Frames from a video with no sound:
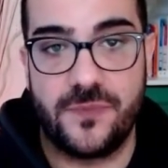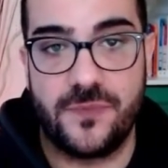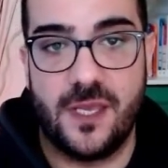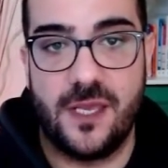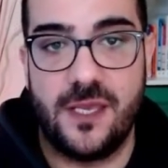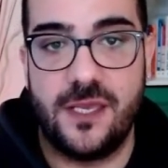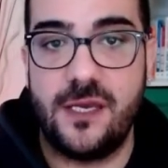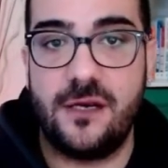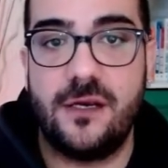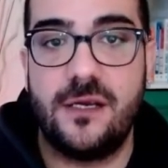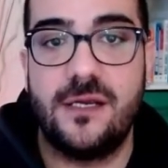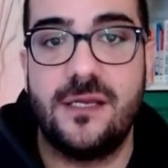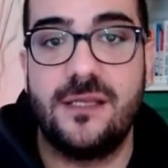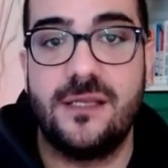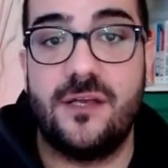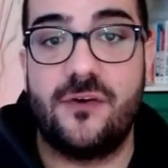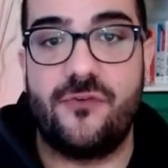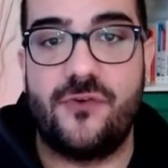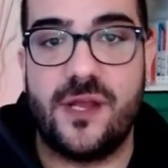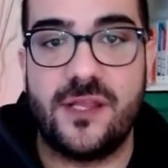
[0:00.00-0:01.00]
Here,
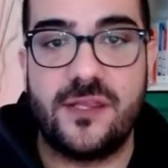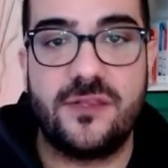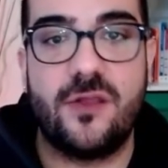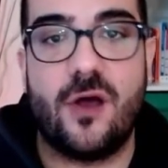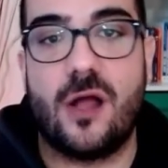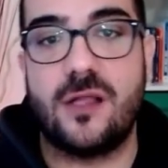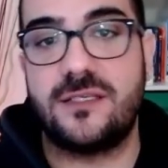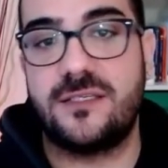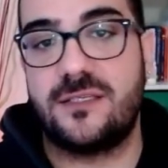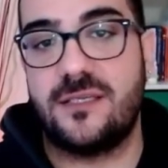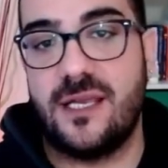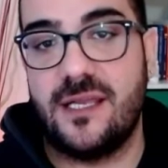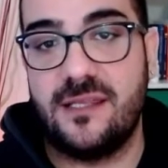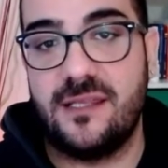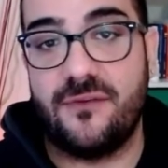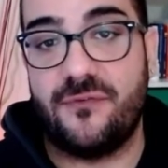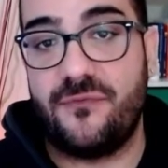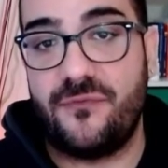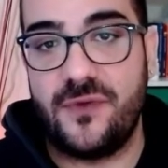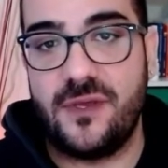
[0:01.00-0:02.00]
the red dots in
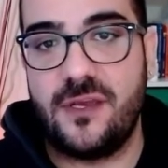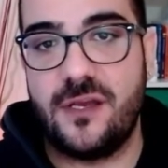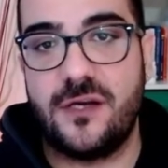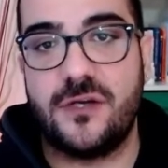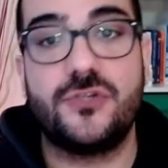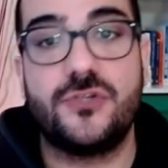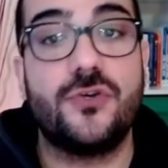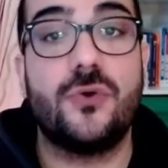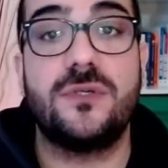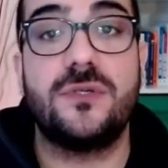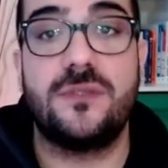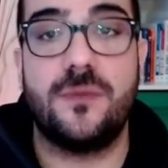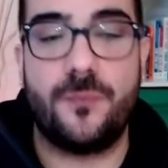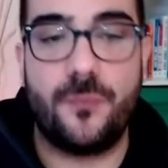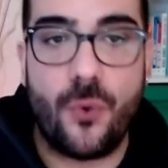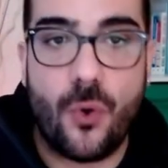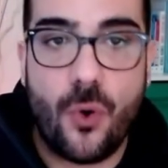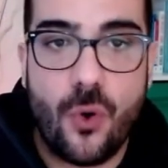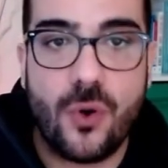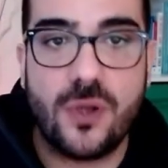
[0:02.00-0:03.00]
the figure shows the
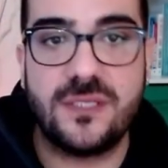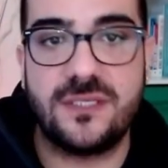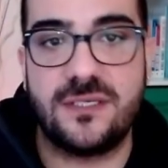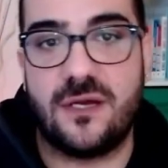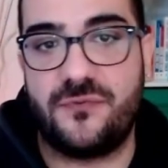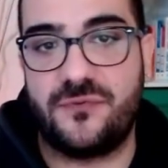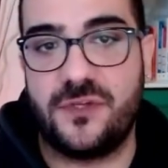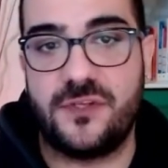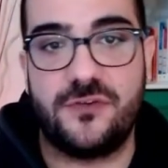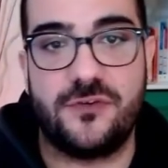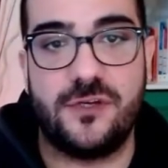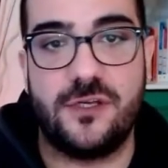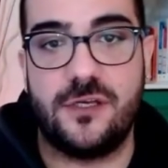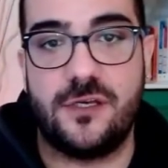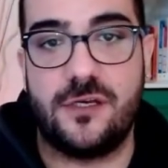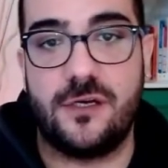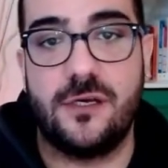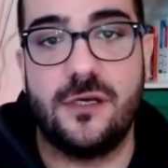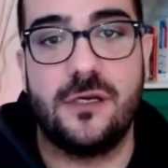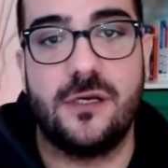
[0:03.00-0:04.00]
points of the
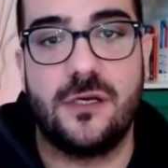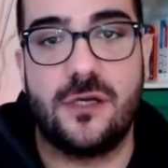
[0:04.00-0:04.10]
trigger,